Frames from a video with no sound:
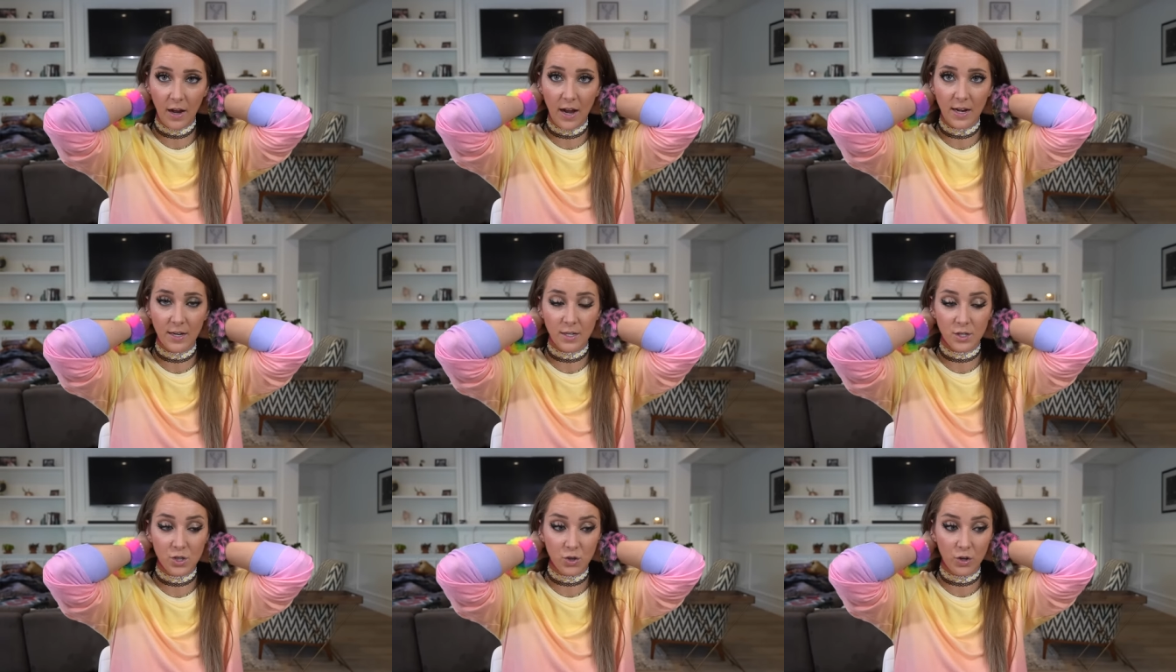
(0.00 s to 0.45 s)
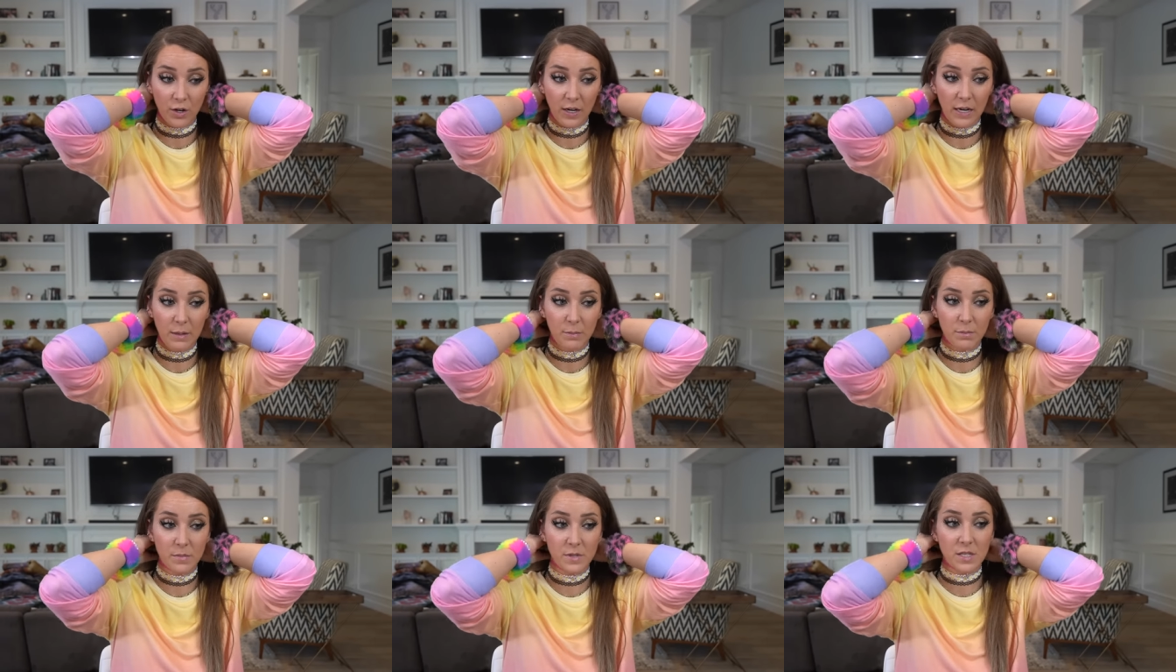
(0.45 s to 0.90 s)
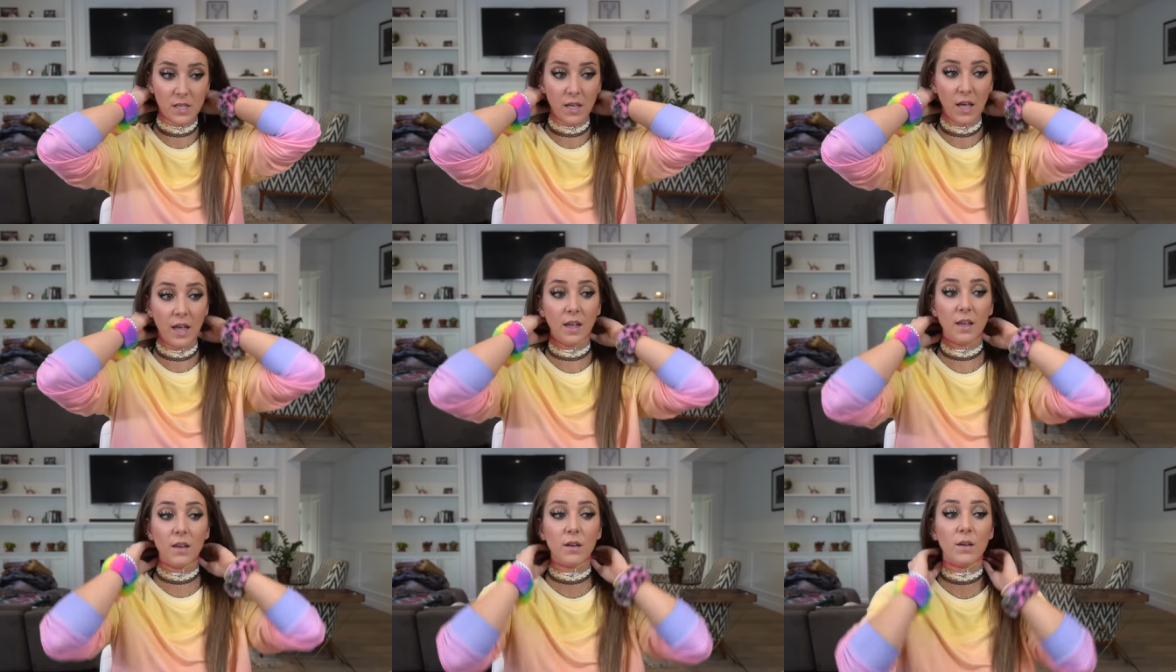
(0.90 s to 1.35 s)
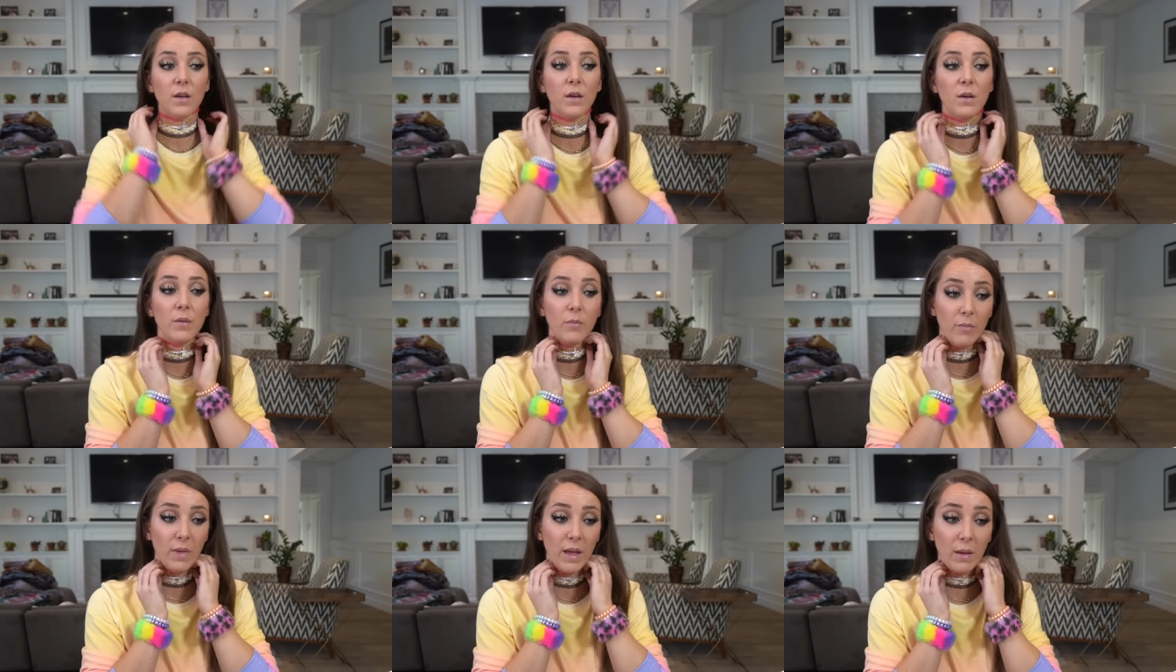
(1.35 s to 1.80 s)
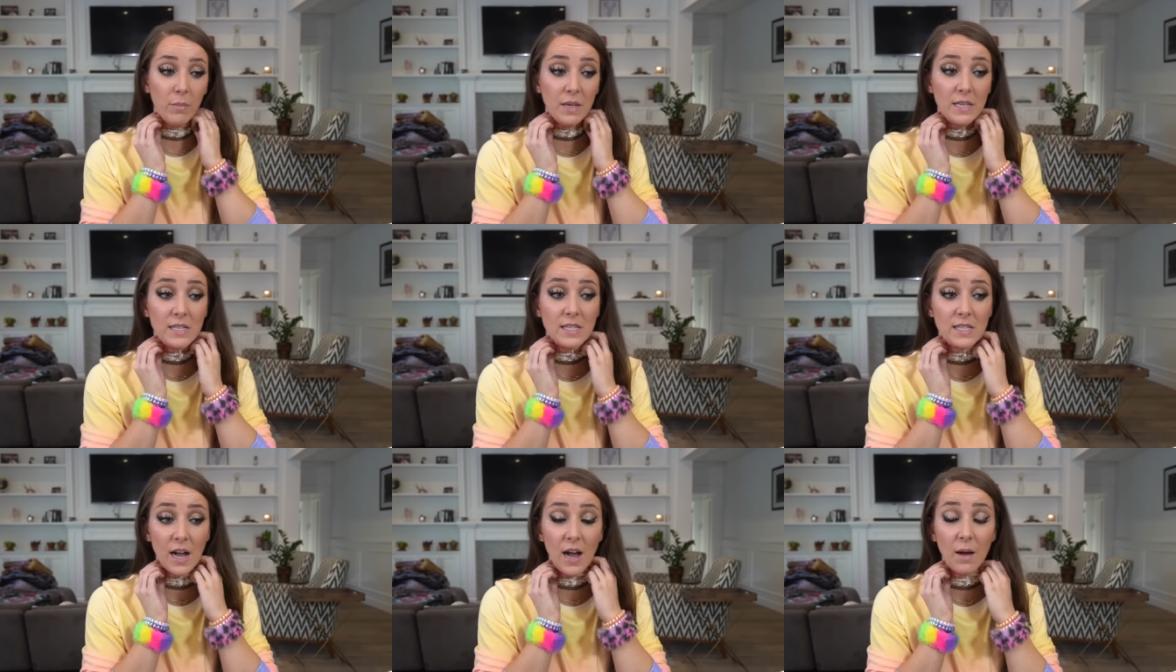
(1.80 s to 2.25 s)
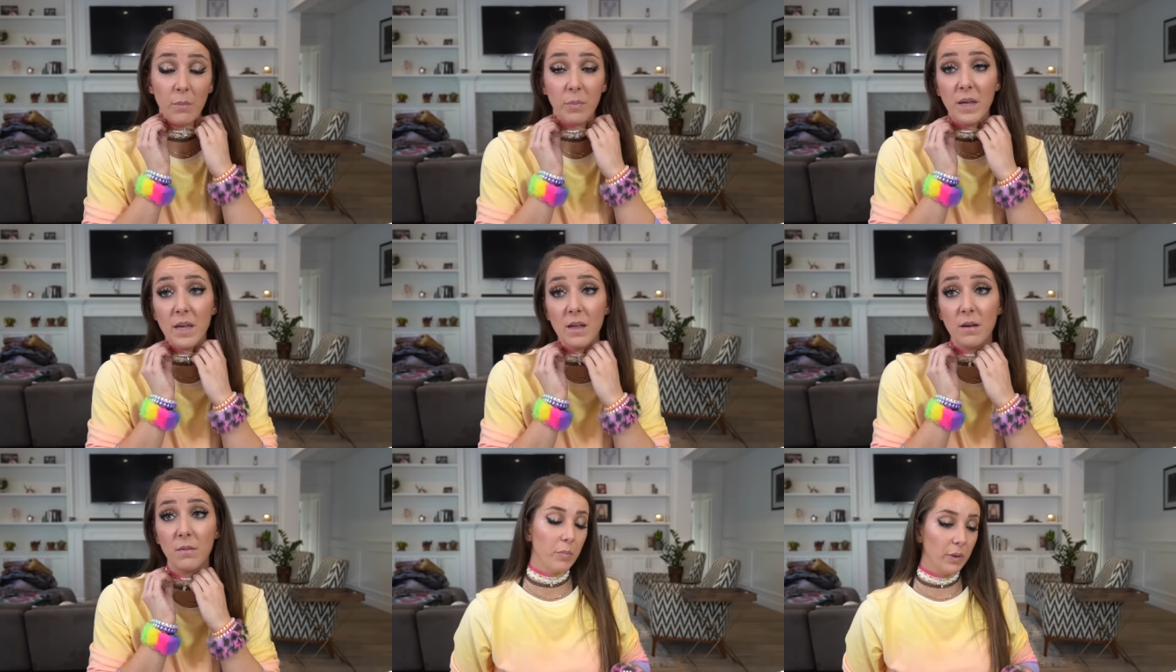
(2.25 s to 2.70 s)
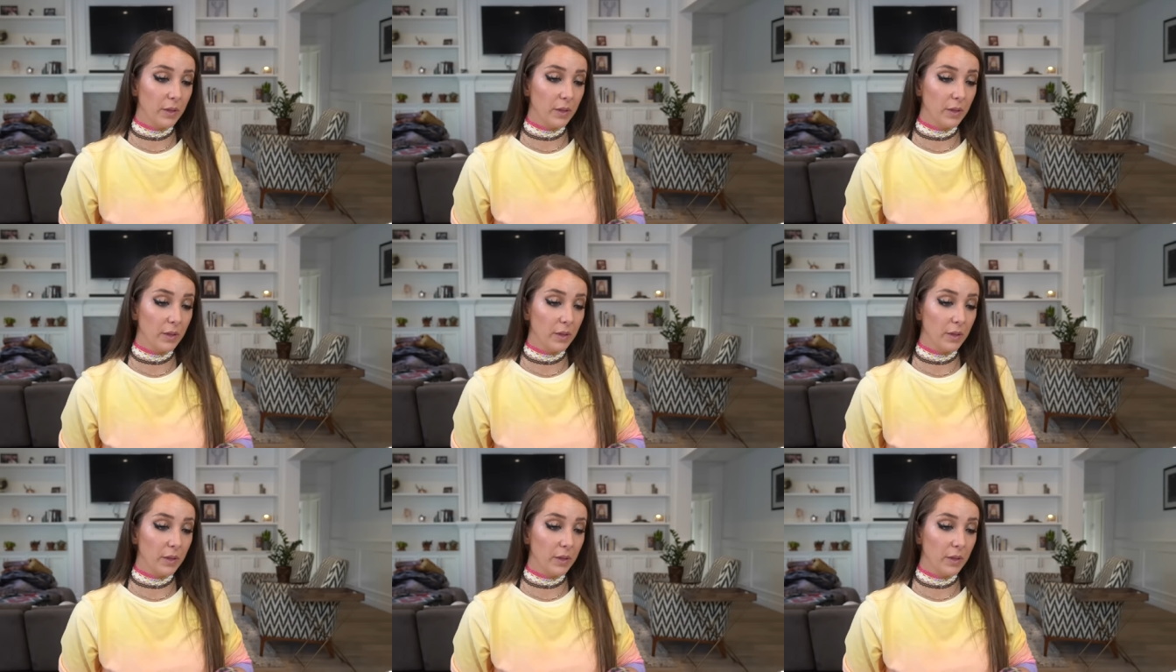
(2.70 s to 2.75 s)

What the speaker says: kind of screams like, maybe stop it,